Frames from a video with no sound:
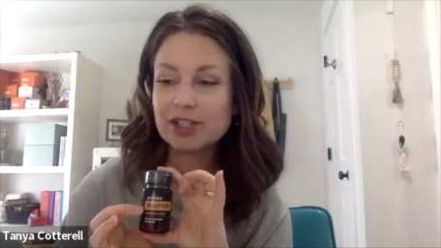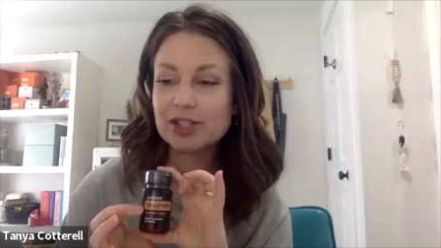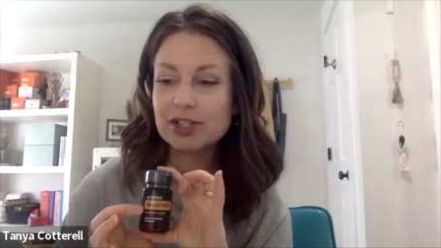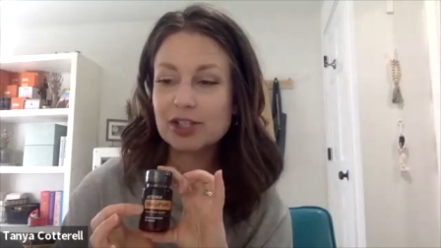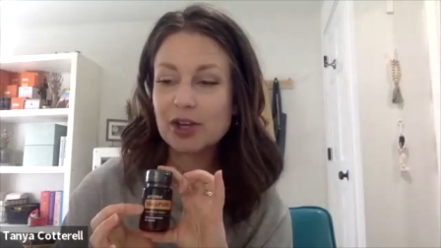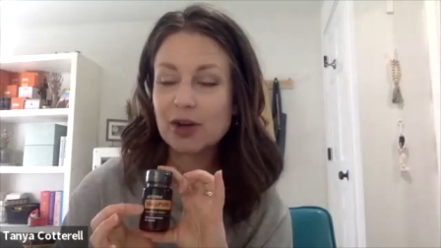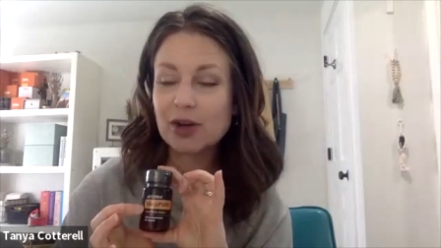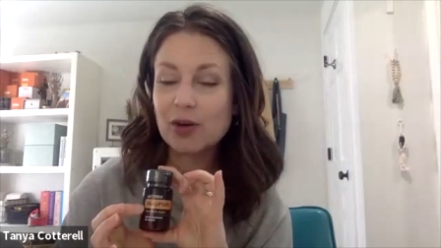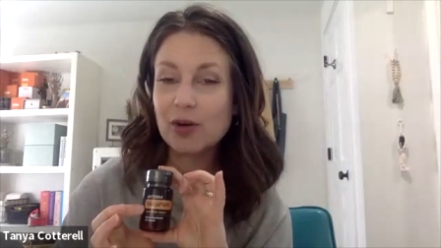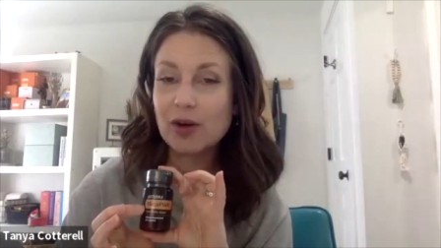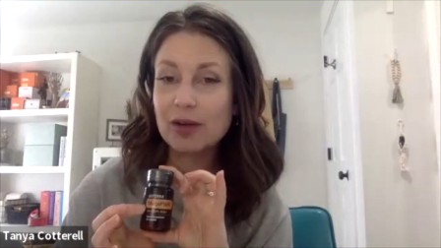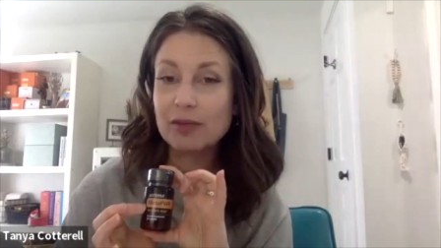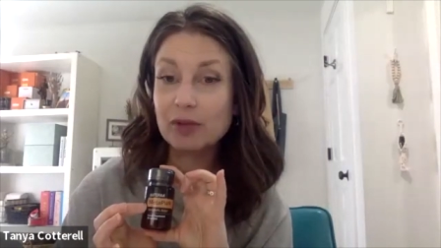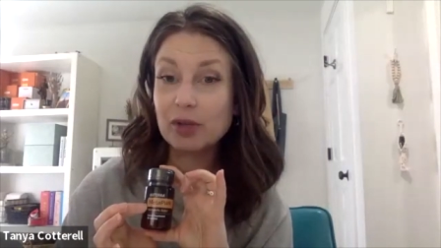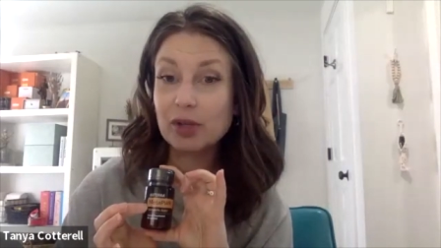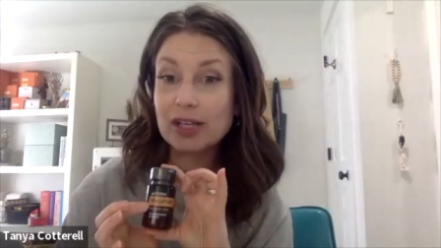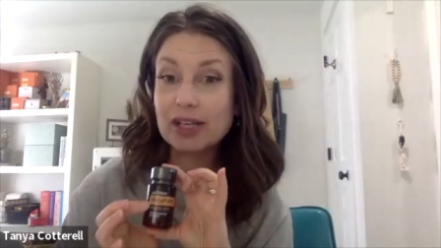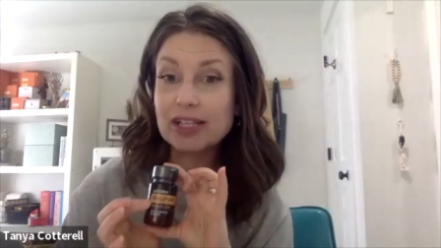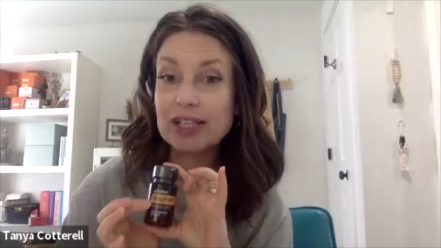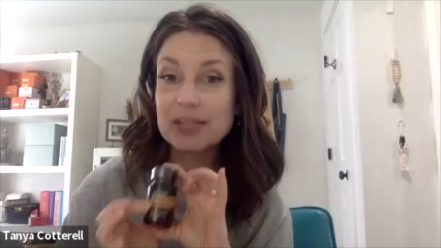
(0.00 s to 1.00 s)
So I'm
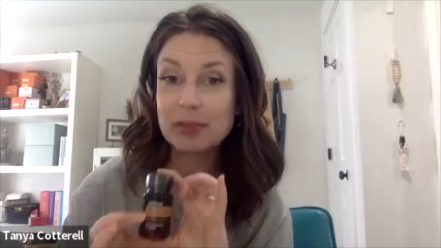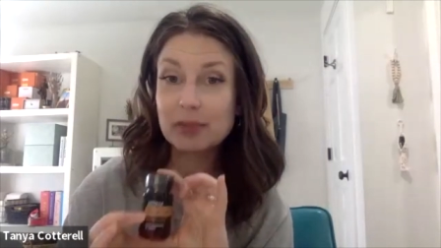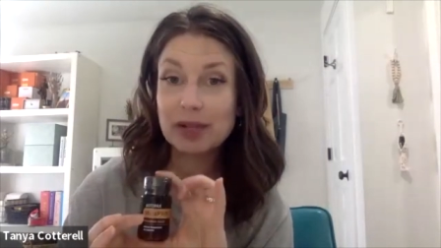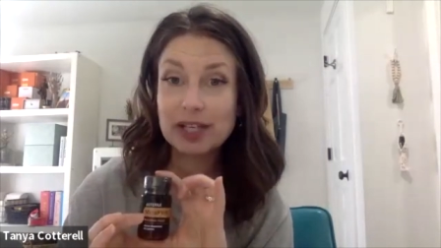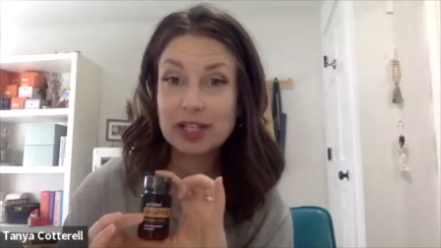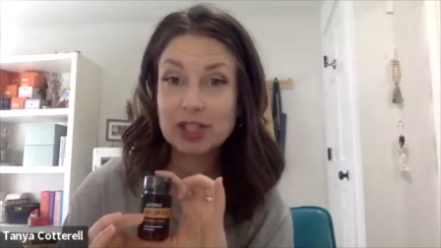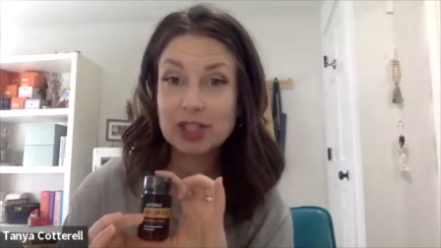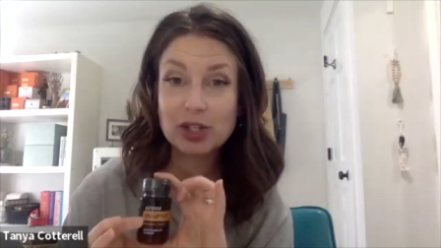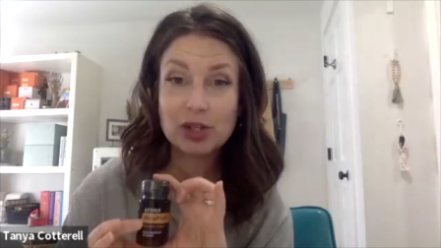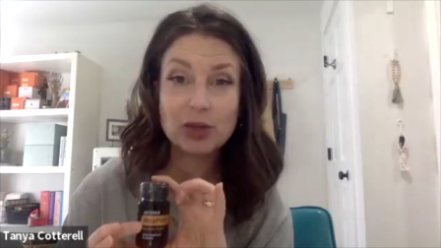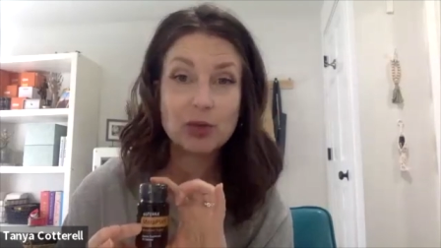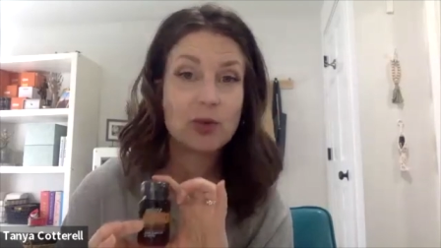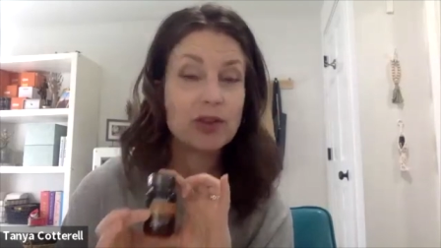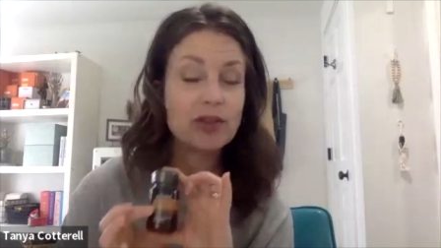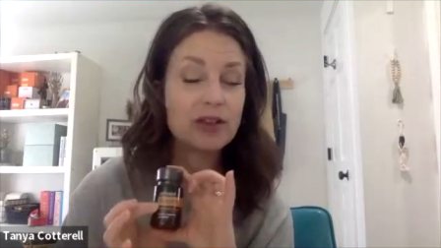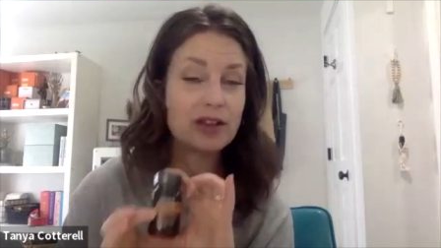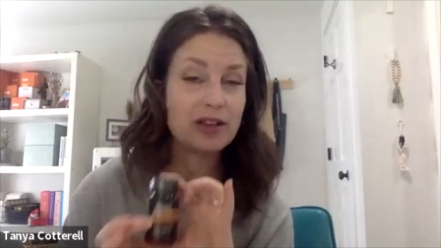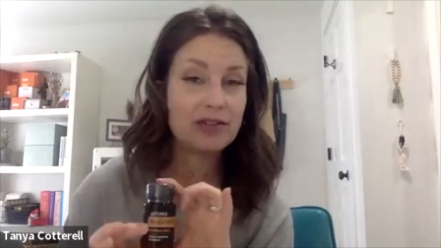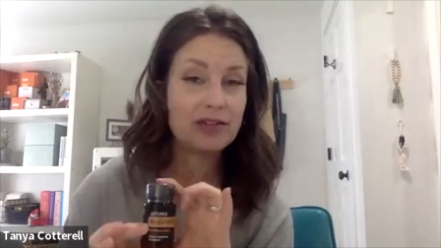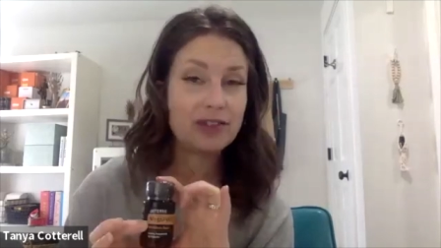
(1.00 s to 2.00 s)
going to explain to you what
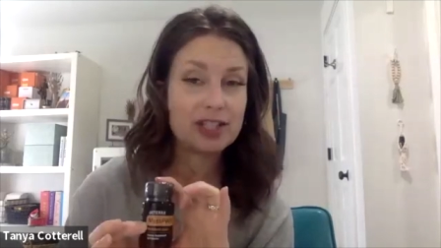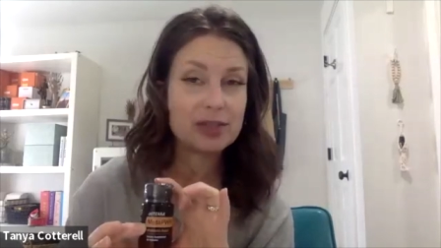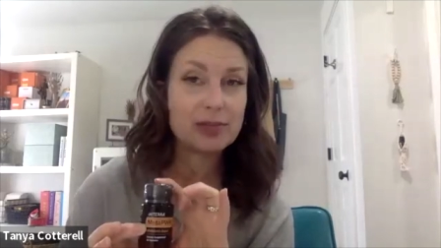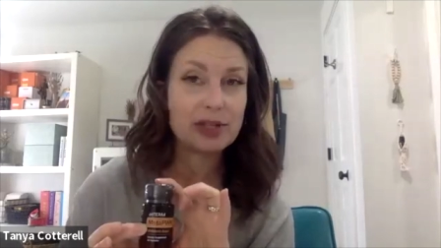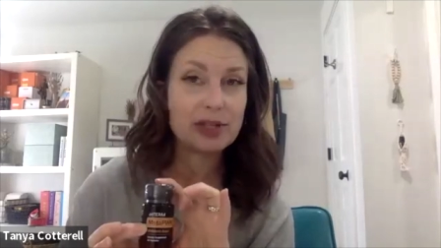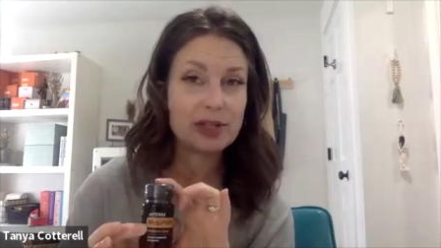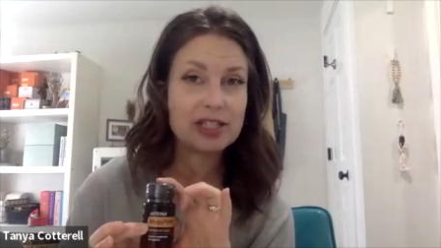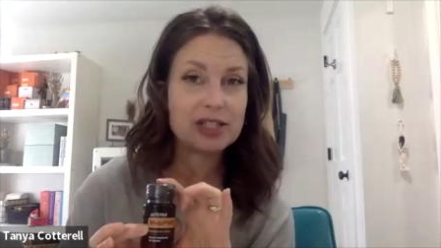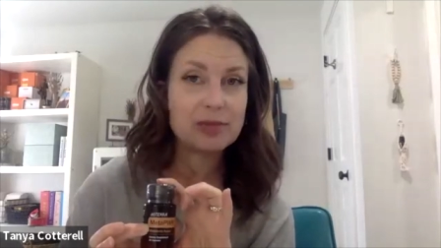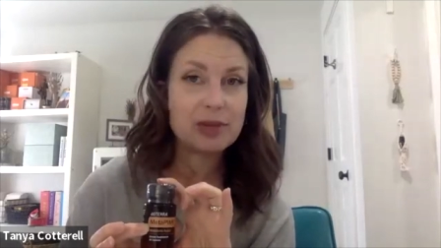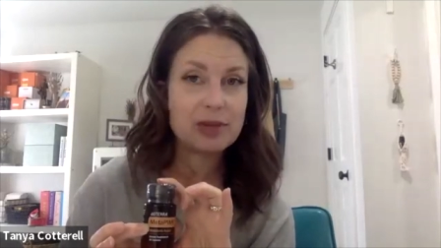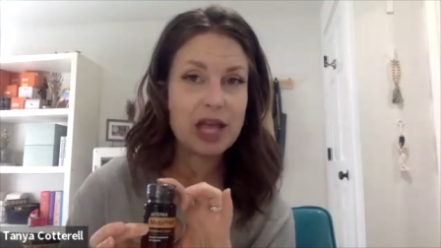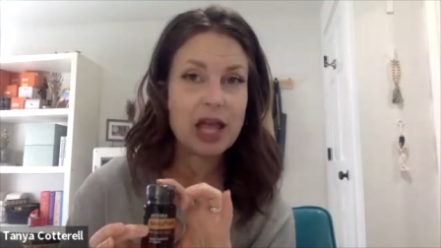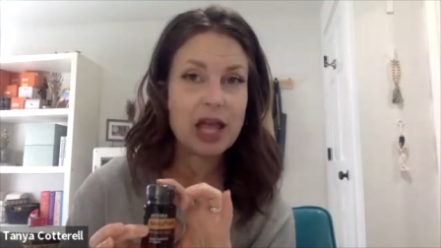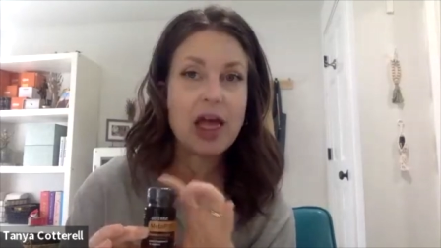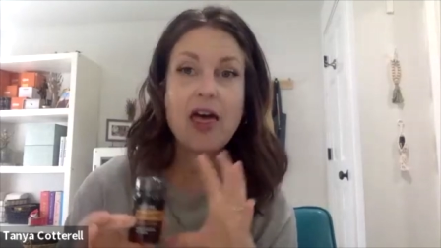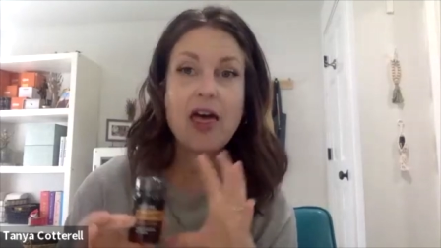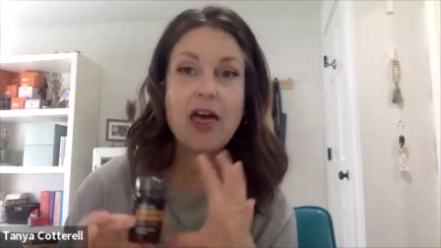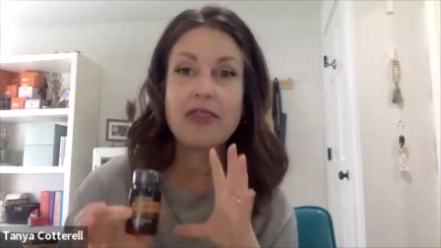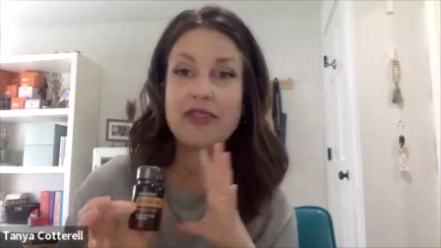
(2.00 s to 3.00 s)
they have explained to me.
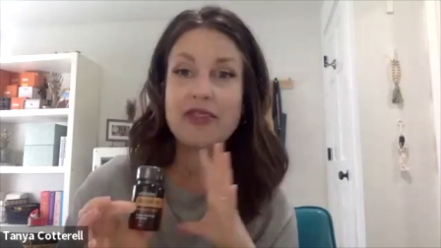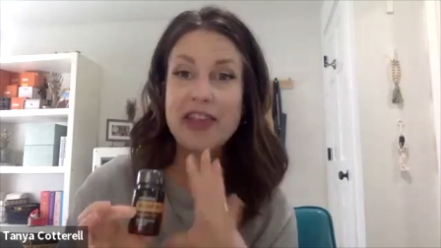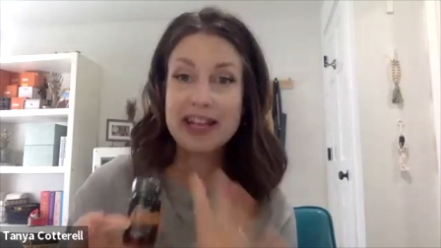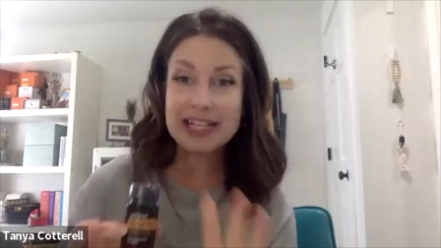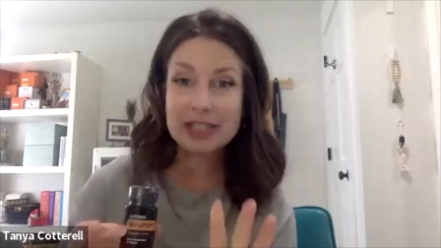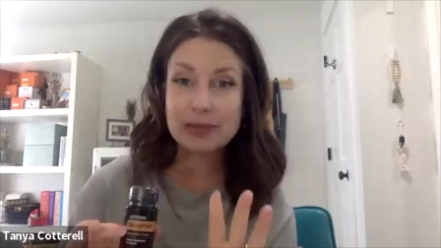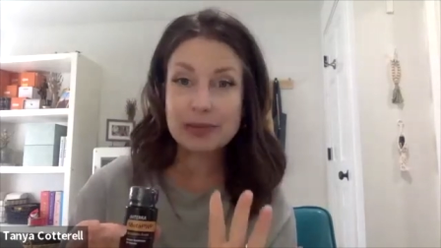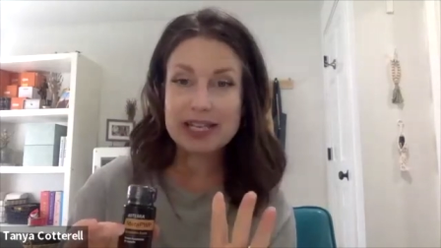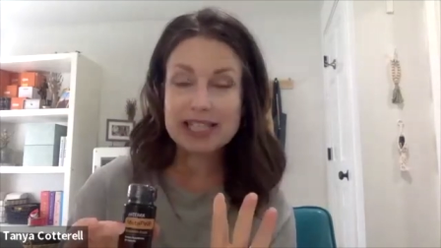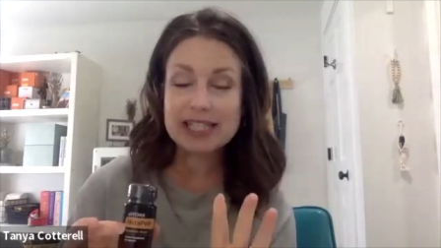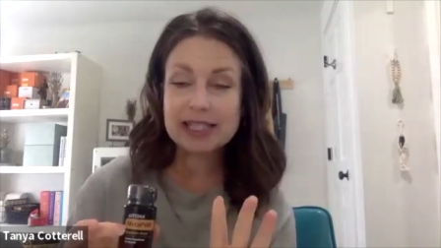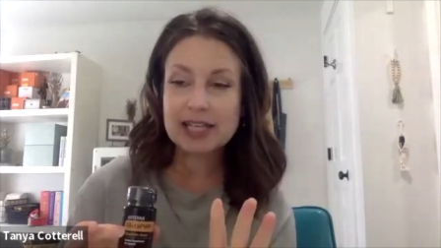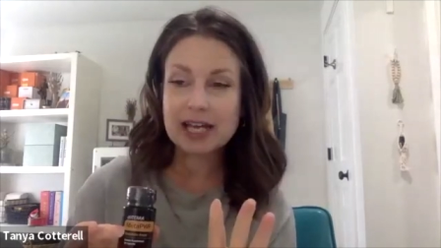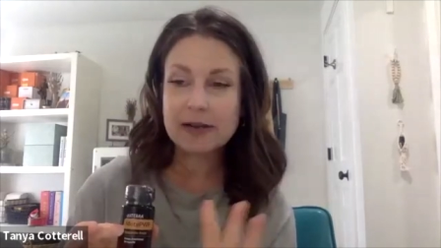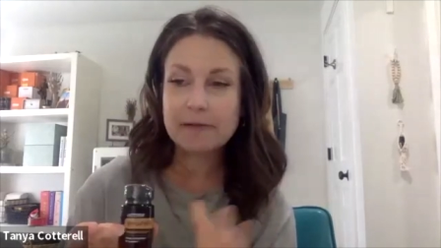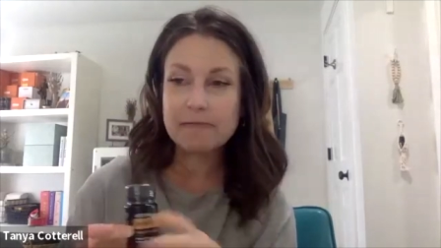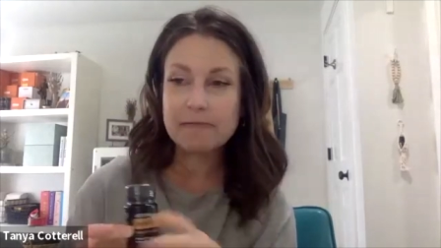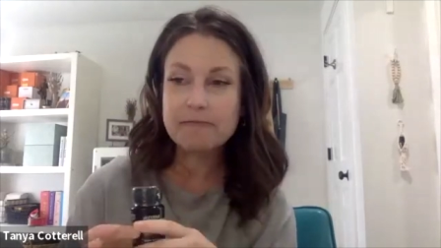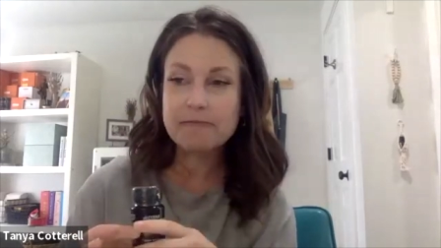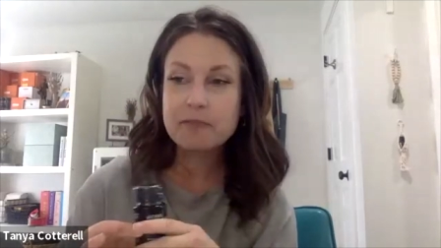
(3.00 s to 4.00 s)
That's
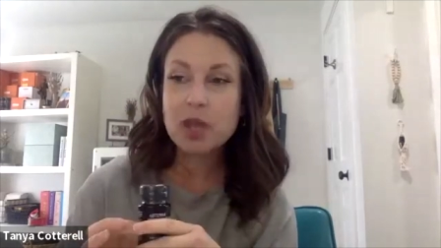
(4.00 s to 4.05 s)
baseline.